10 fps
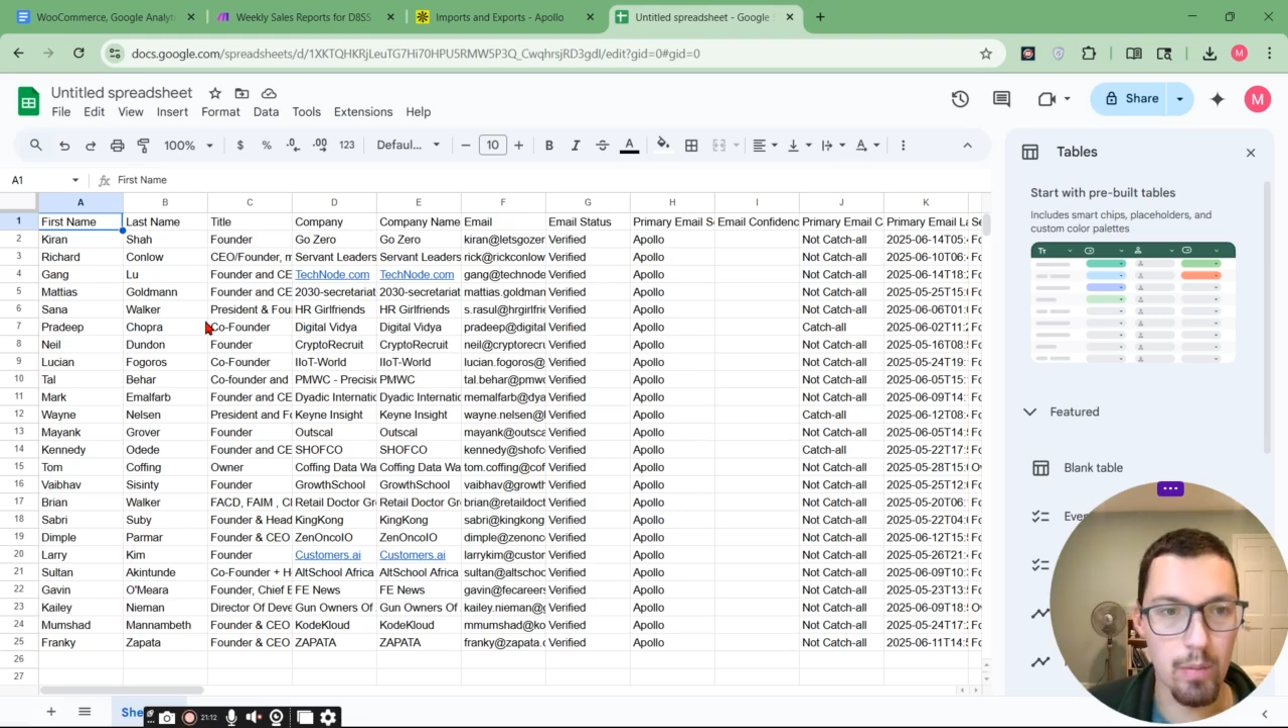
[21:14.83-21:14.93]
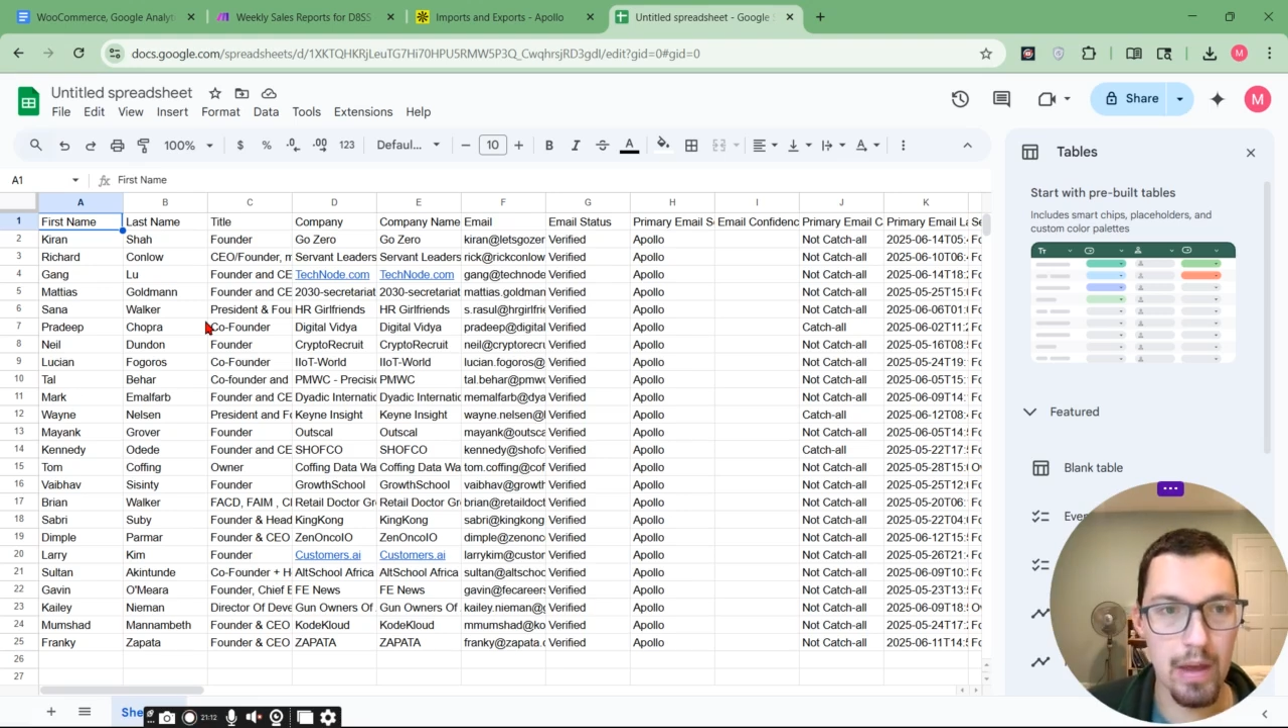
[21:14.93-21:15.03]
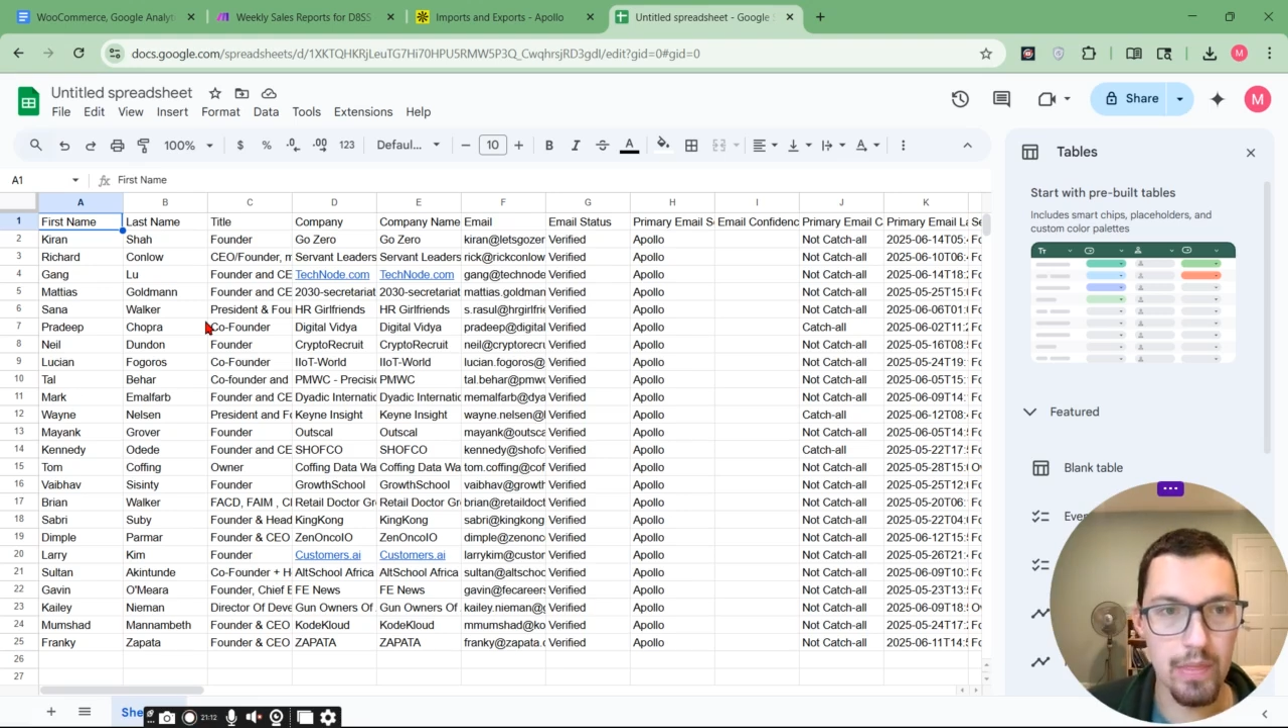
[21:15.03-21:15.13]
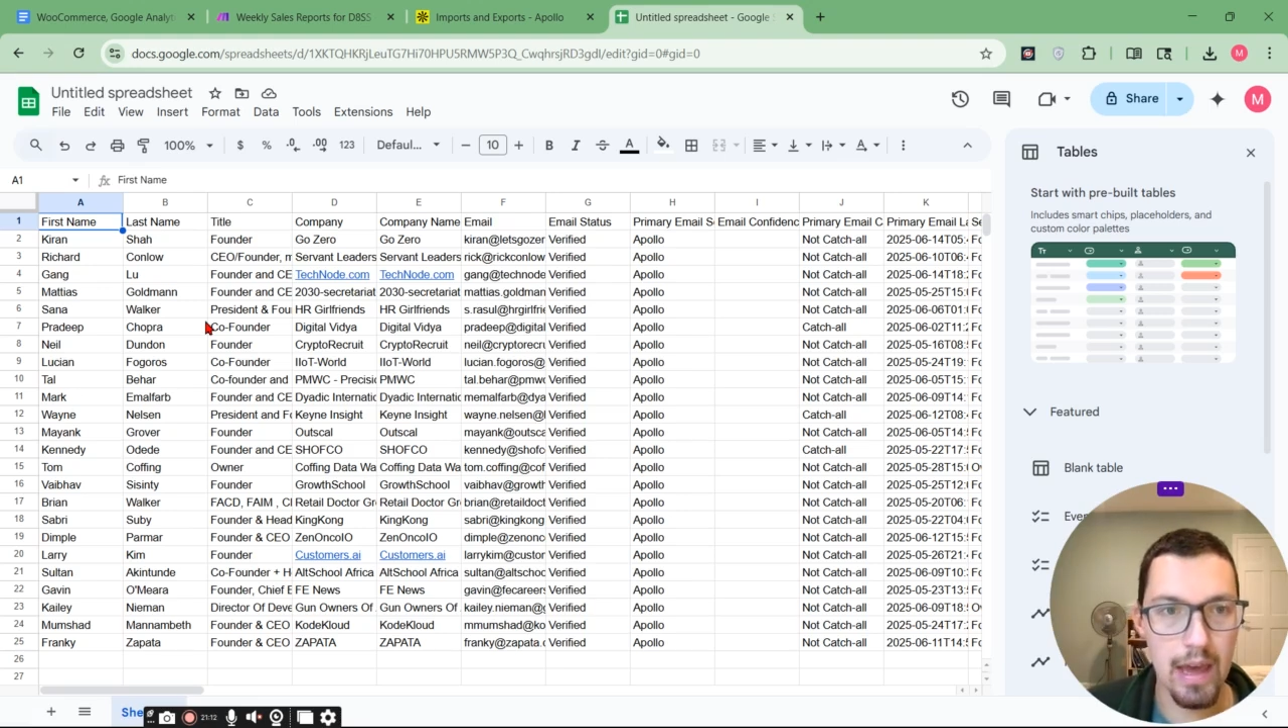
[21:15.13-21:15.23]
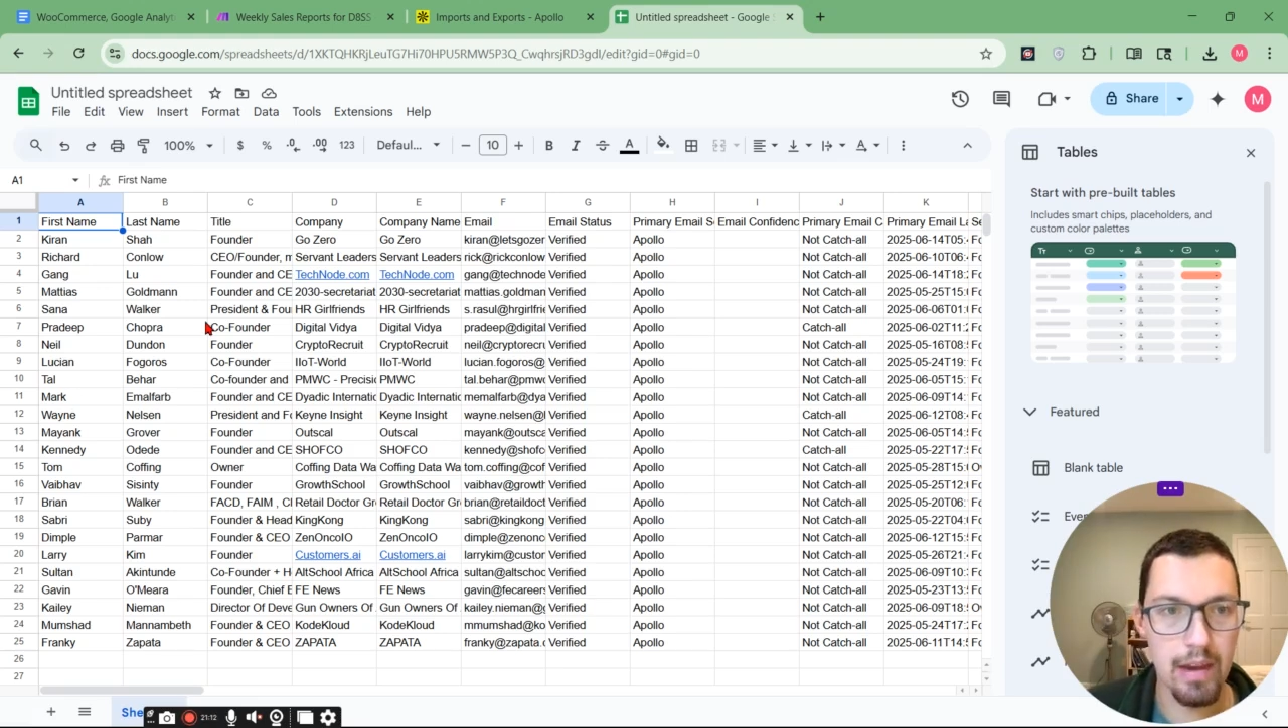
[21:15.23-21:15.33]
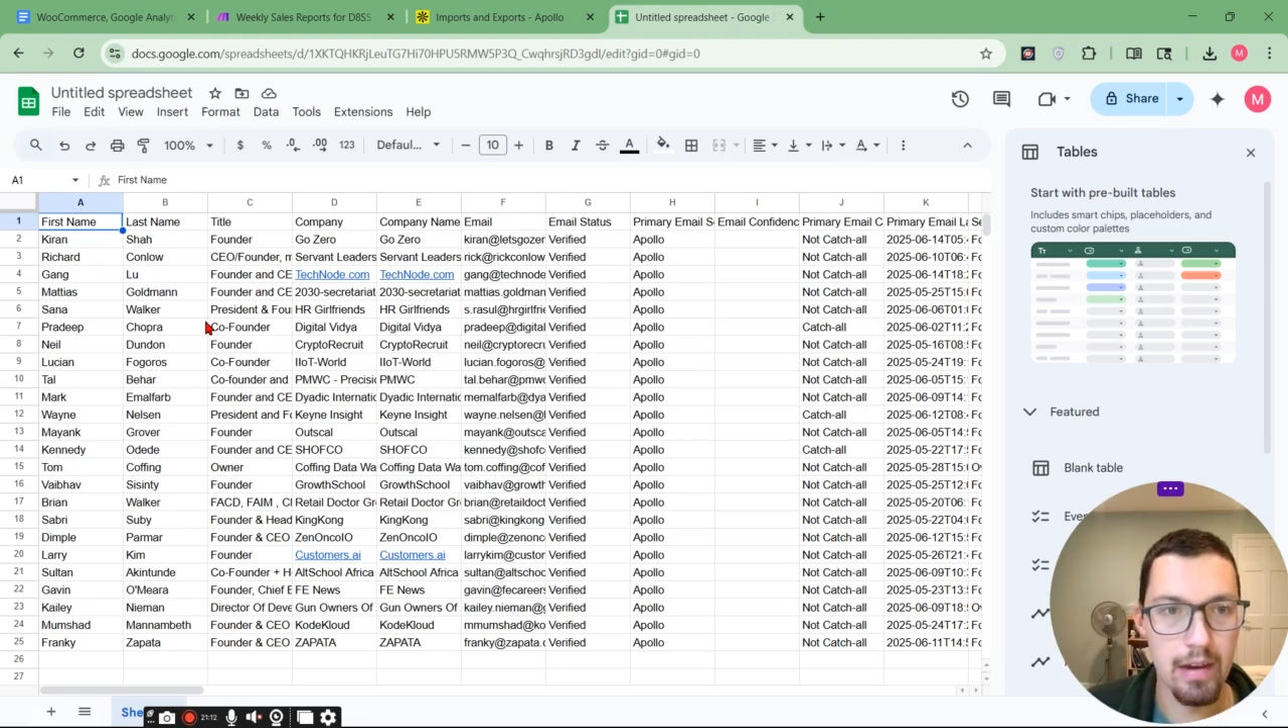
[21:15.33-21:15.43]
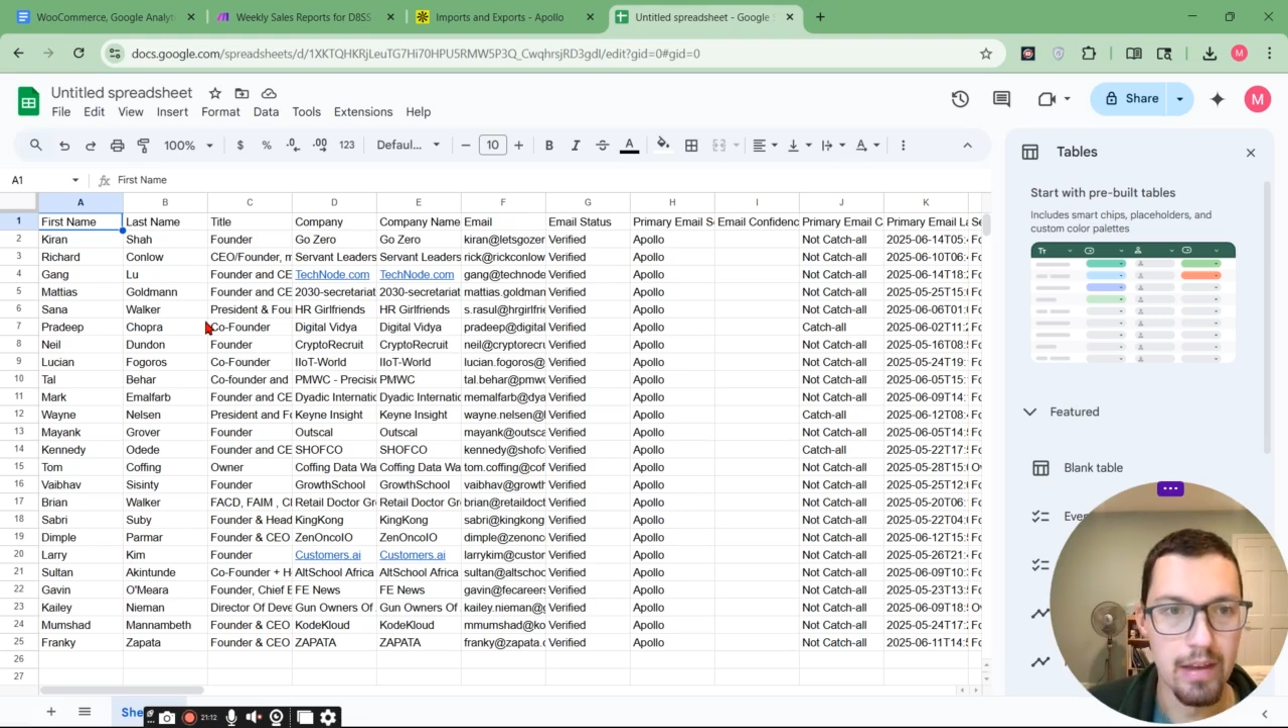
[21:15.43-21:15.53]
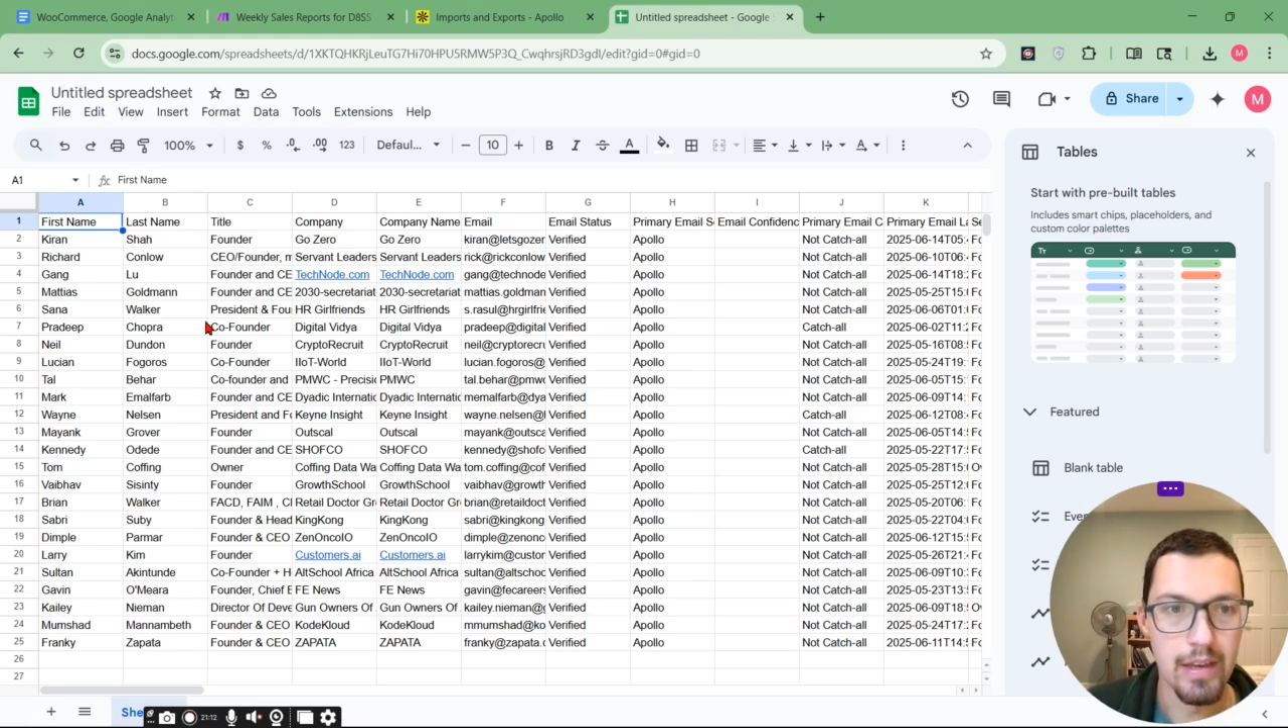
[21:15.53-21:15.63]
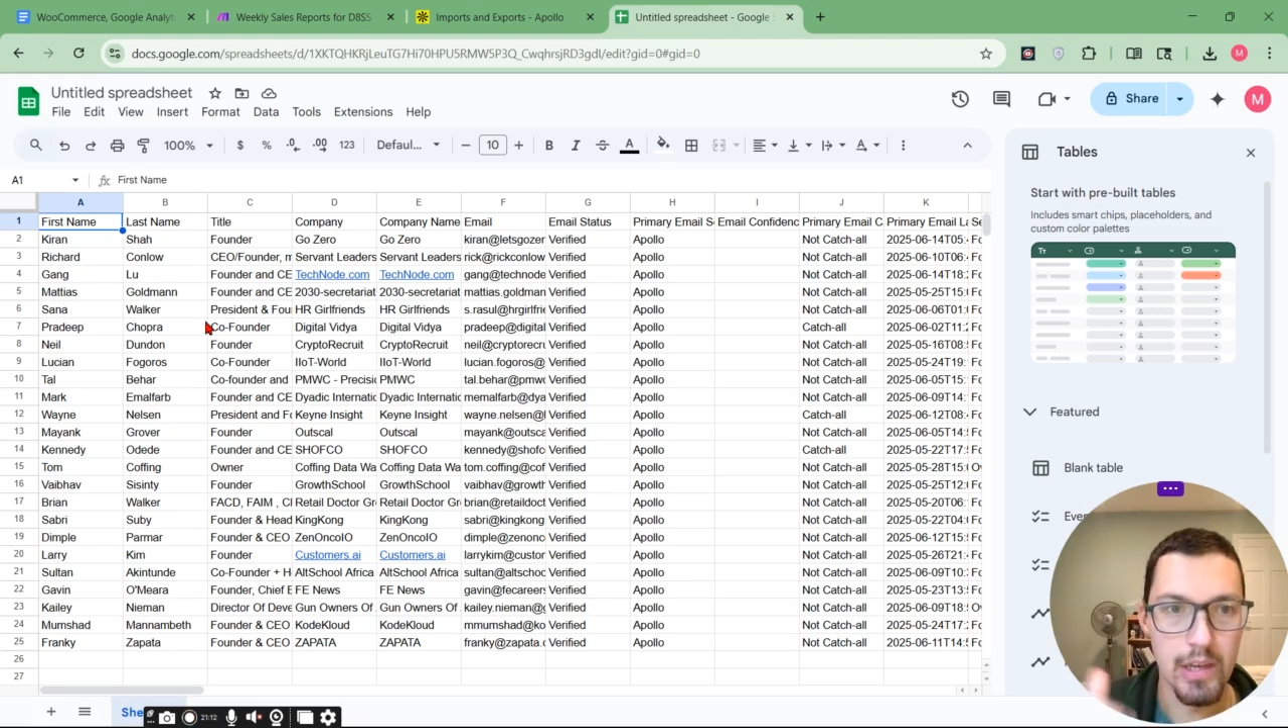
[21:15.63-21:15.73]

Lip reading: about that.